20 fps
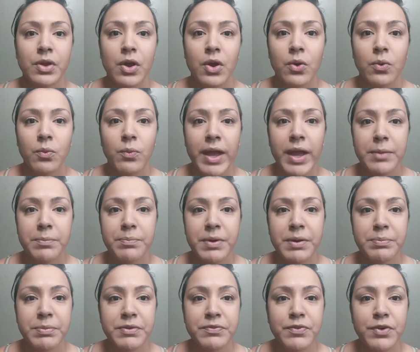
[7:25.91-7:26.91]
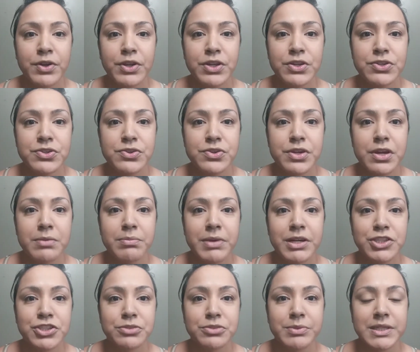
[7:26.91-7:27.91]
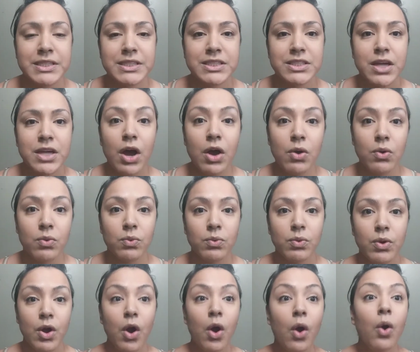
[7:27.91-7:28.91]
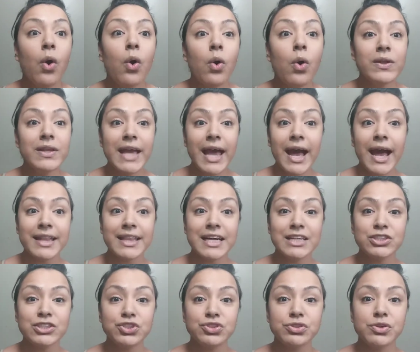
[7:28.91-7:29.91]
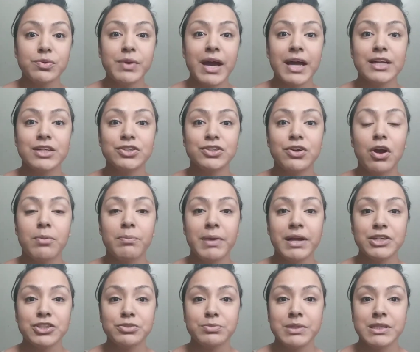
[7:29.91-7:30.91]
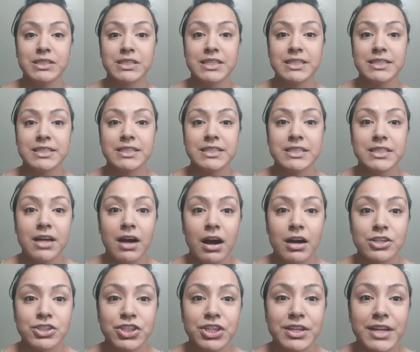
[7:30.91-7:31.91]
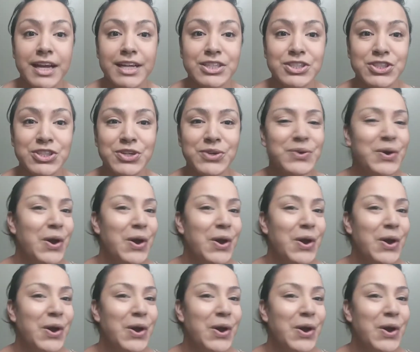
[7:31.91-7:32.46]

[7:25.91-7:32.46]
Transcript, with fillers: wait, but before you do your measurements. Oh, oh yeah, that's true. We gotta do our measurements. Is this the auction night too?